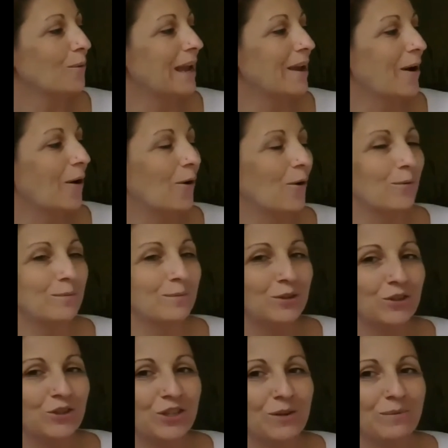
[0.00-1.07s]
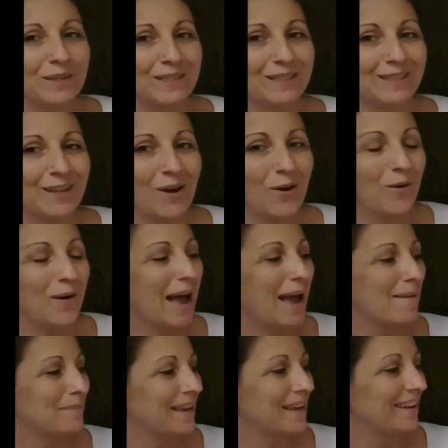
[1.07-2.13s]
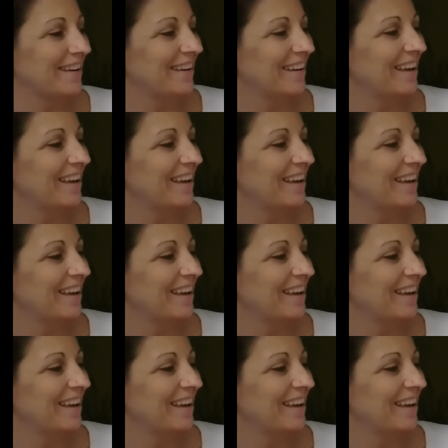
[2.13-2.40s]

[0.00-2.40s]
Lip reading: way home. She was so happy.